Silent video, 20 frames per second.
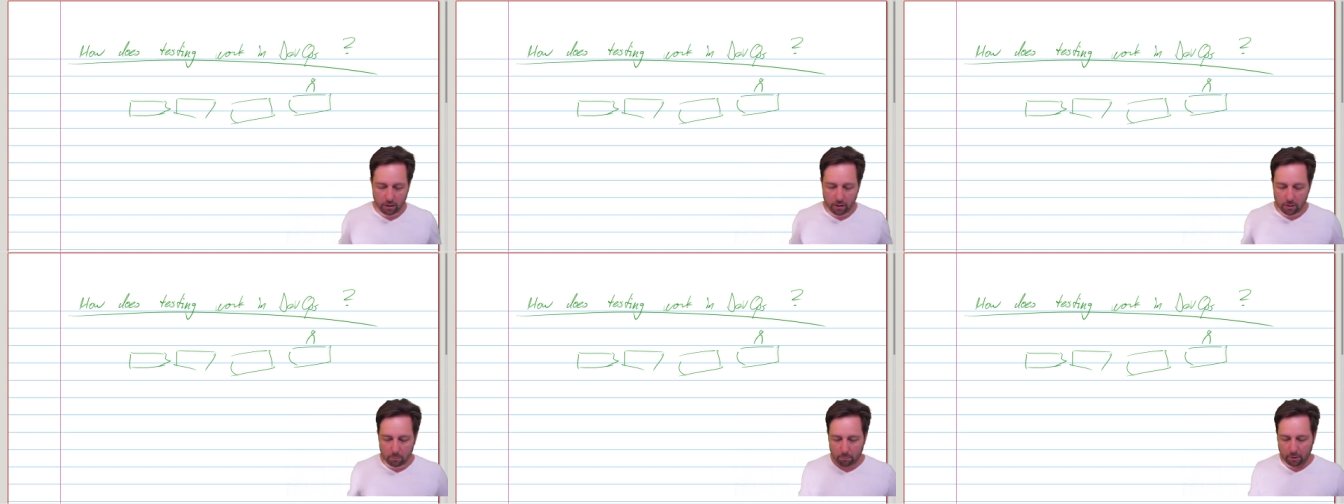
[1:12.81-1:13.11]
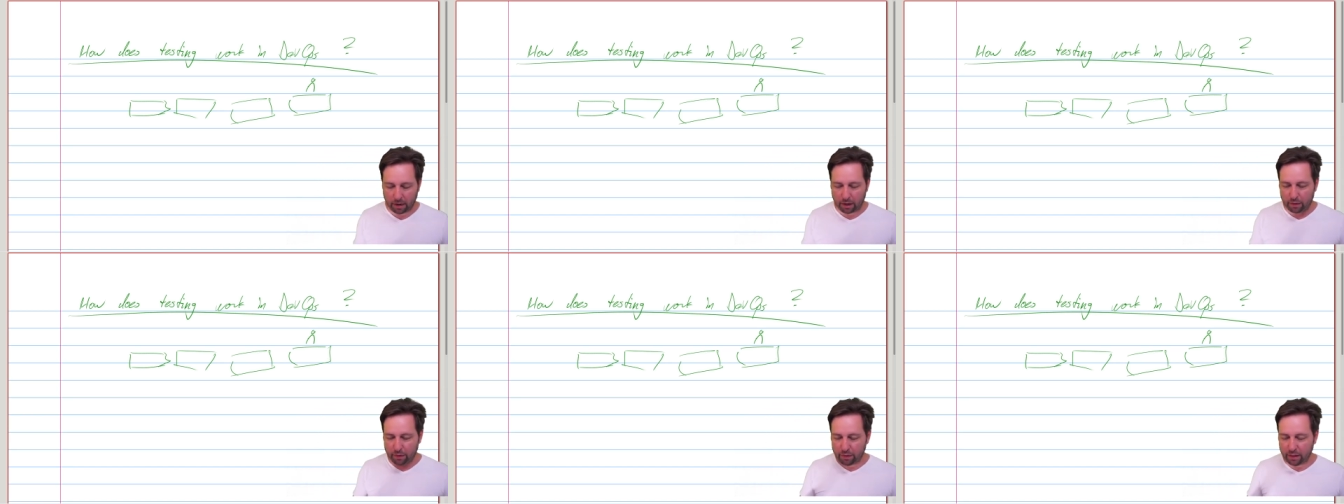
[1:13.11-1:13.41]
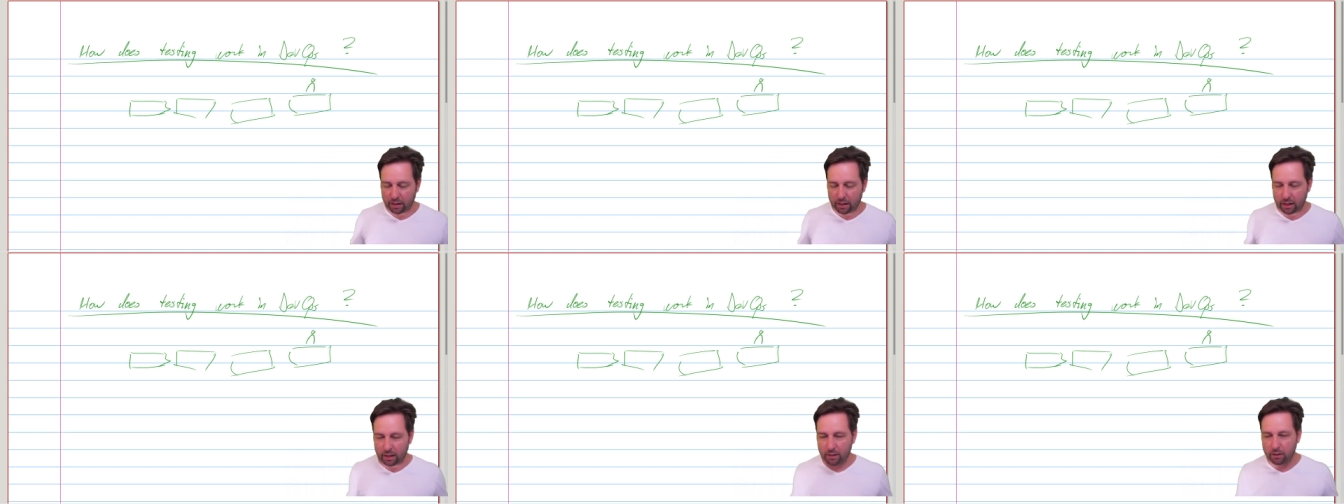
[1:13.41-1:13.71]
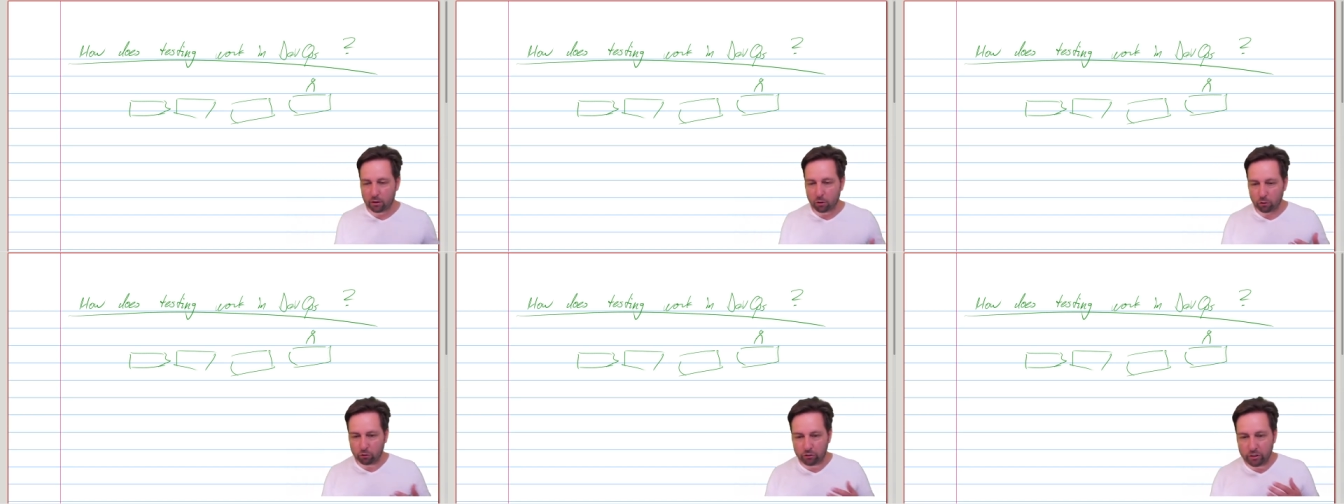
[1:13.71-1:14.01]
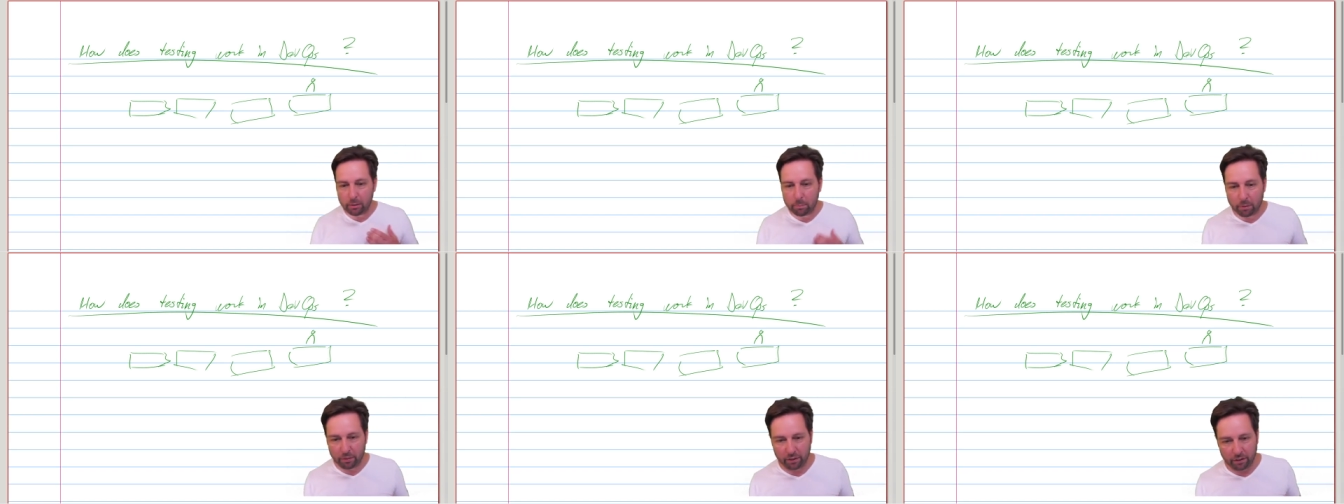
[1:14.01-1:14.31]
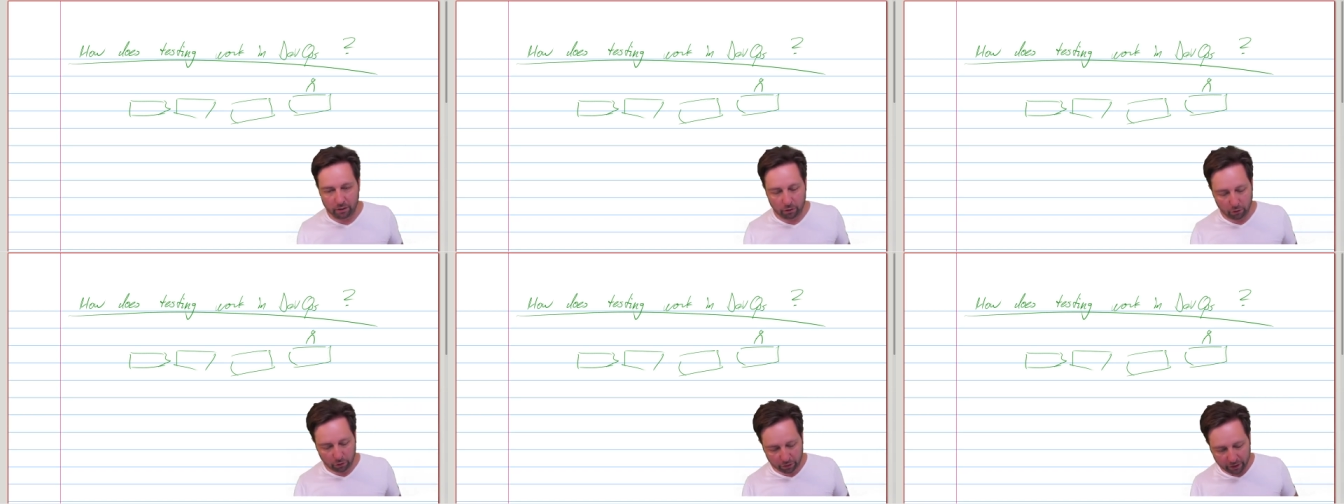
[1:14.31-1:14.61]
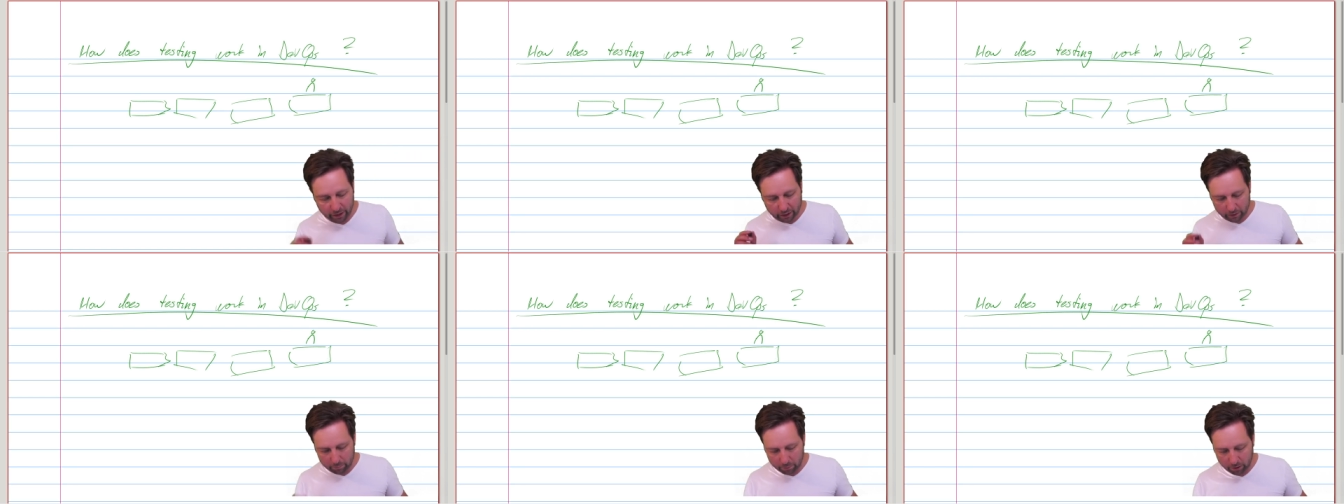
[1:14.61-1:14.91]
but I think it goes deeper than you
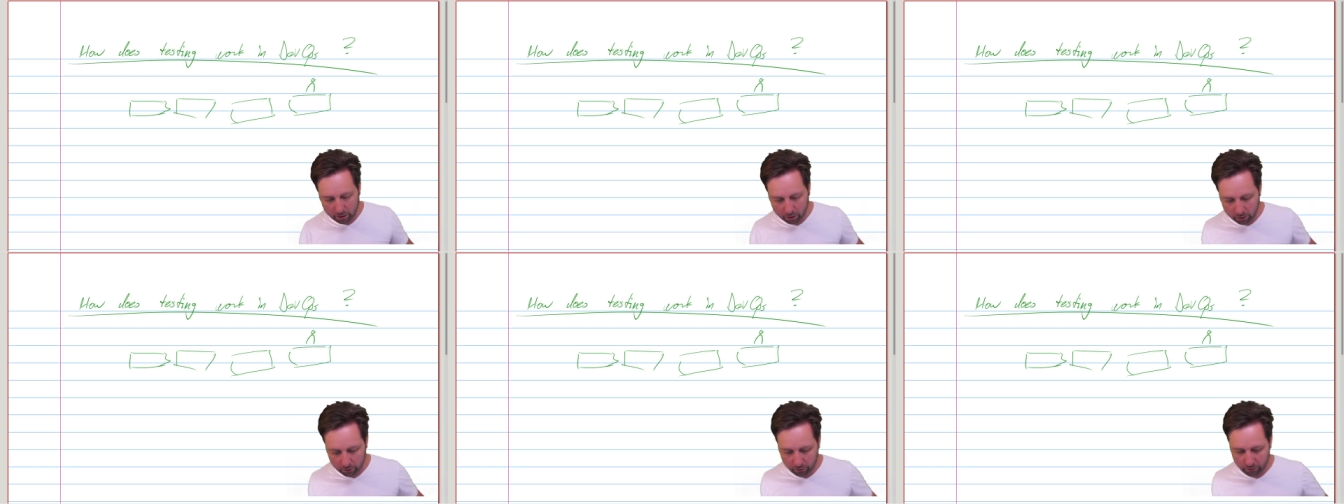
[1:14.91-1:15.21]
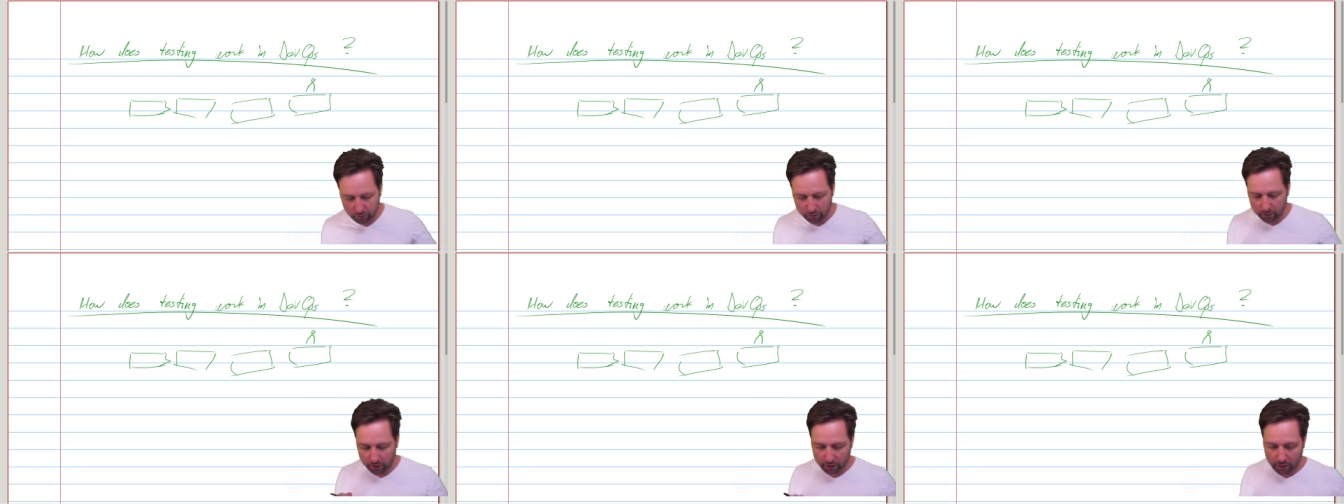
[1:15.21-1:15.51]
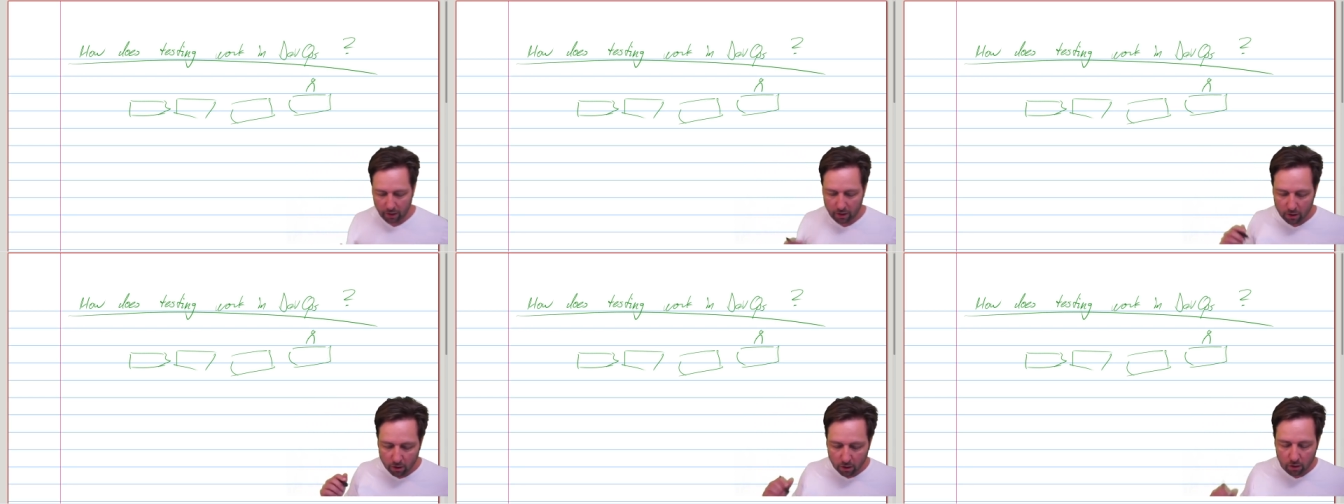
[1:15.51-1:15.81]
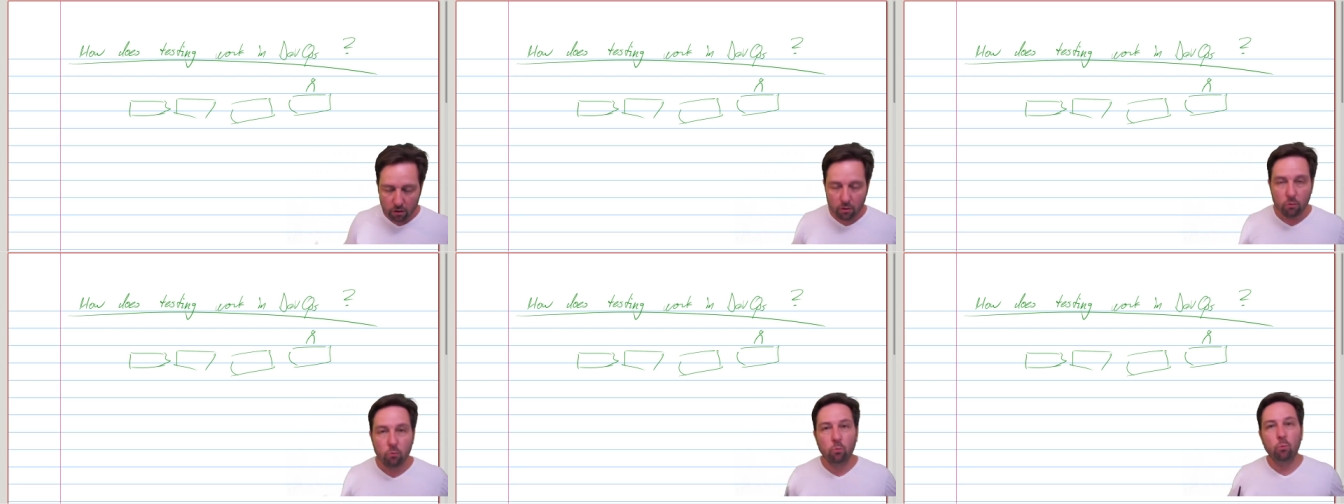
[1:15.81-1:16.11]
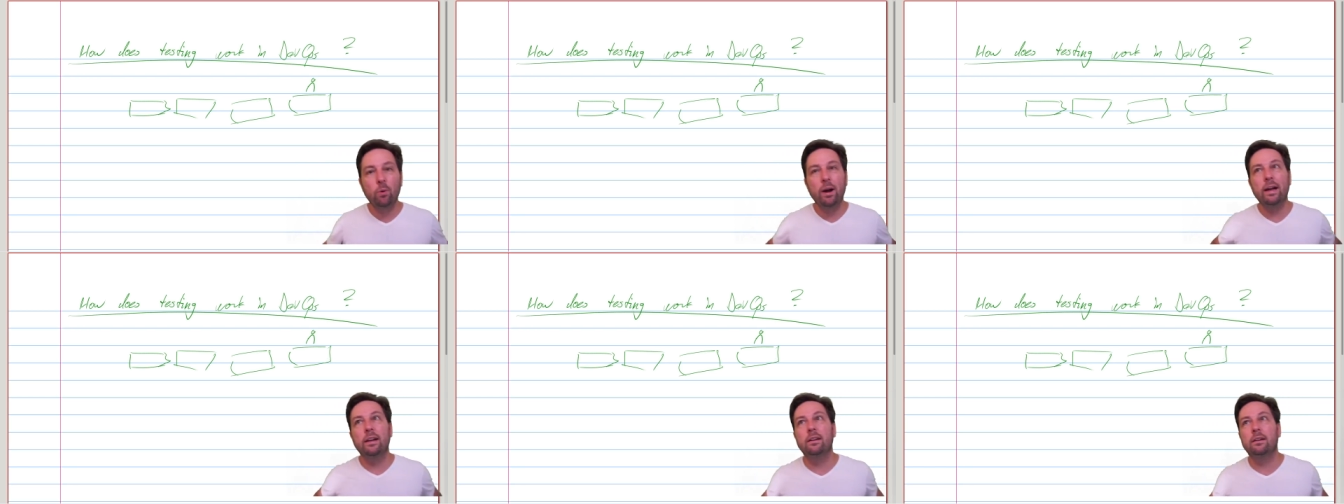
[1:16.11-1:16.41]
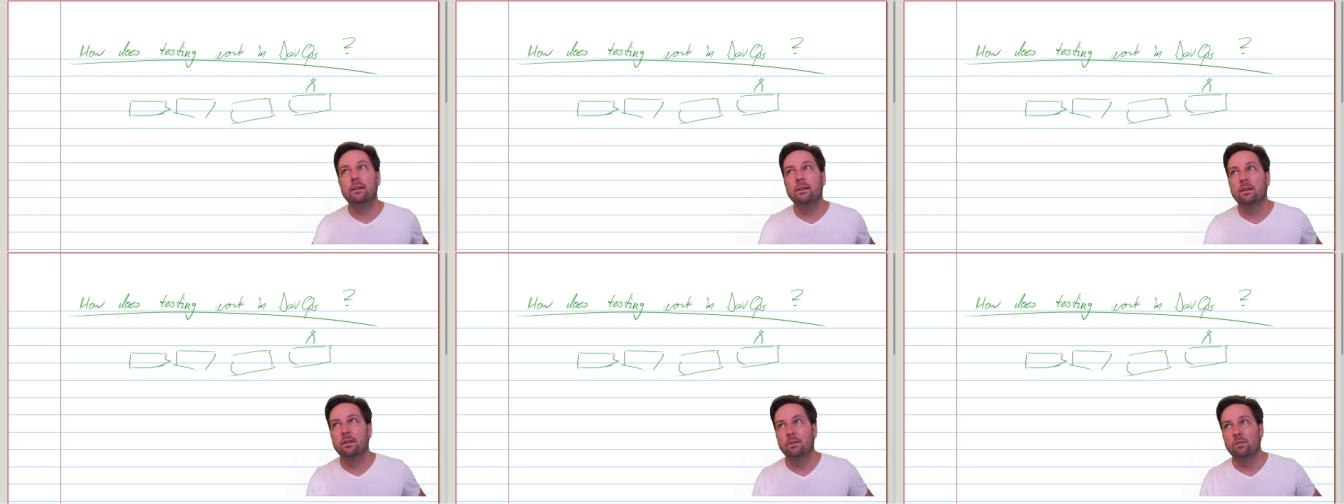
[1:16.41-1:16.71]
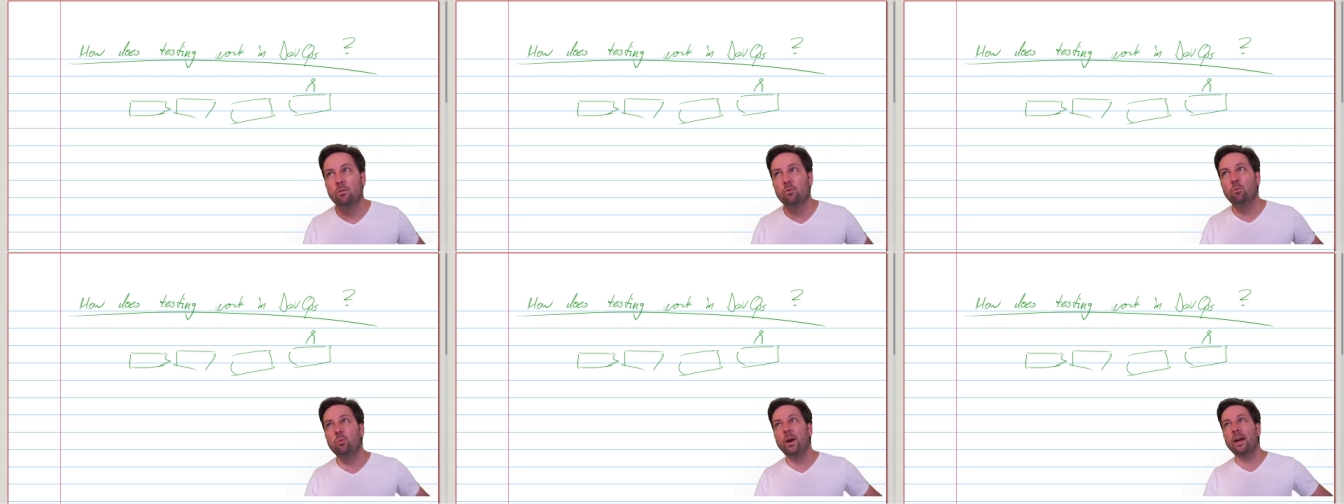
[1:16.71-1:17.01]
think because, like, where
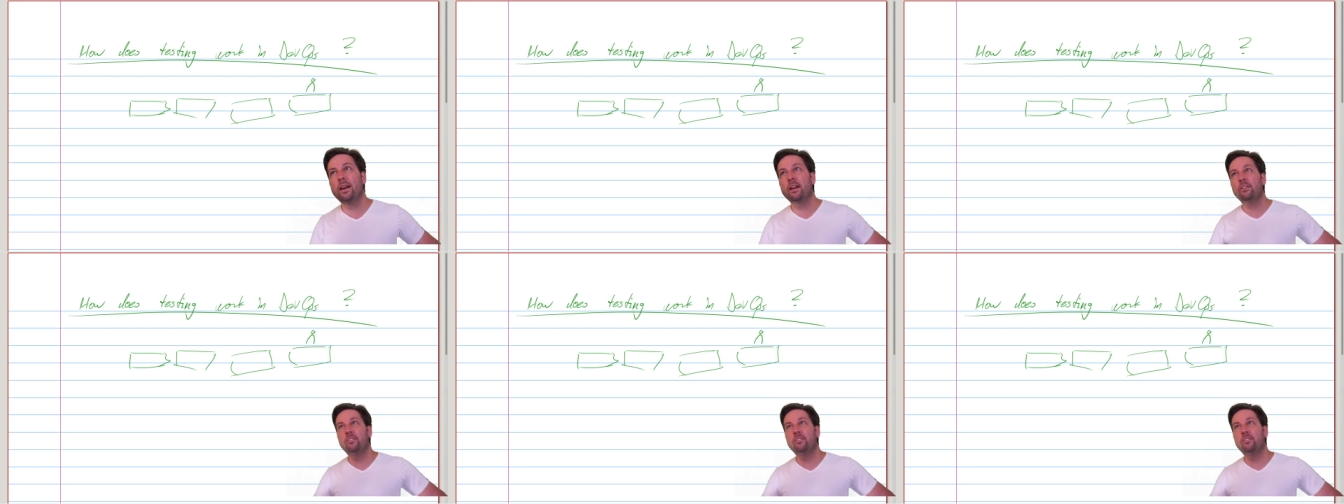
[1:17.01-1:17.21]
does